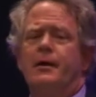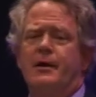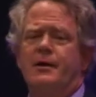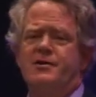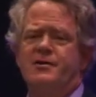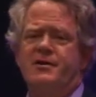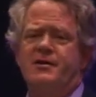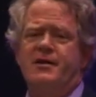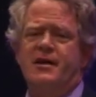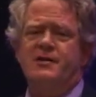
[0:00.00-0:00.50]

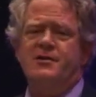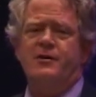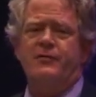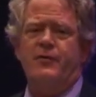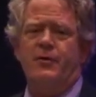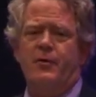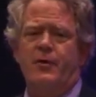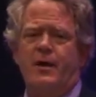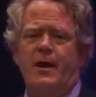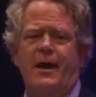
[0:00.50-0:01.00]
And she says,
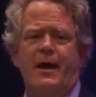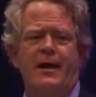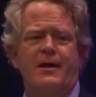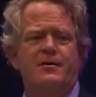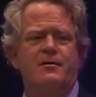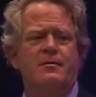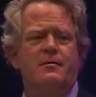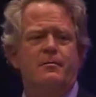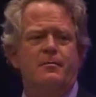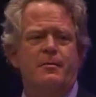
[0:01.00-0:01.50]
if you
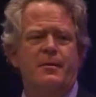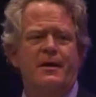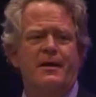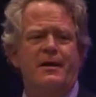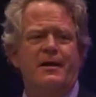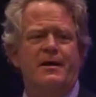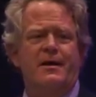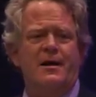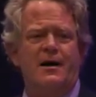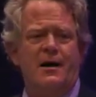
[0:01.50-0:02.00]
can't
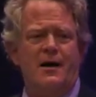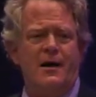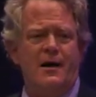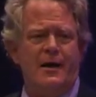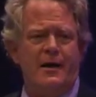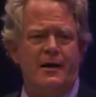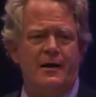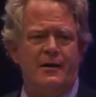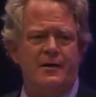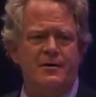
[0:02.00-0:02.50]
be
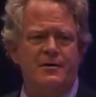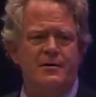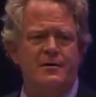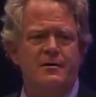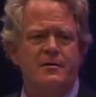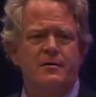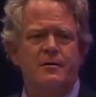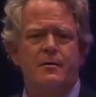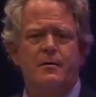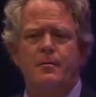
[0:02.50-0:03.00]
kind,
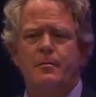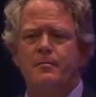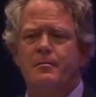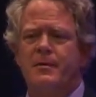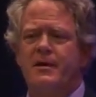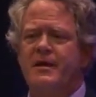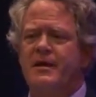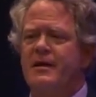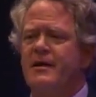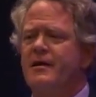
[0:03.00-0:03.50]

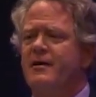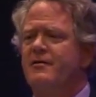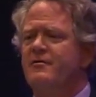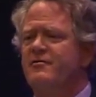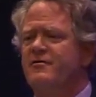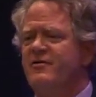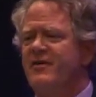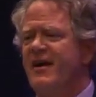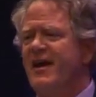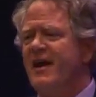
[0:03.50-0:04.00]
be
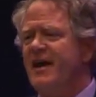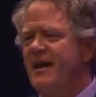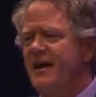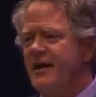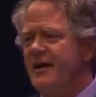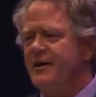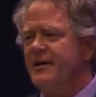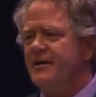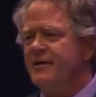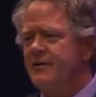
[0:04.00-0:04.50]

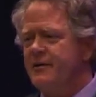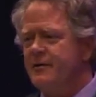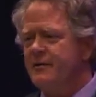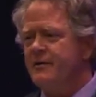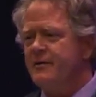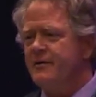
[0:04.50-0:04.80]
vague.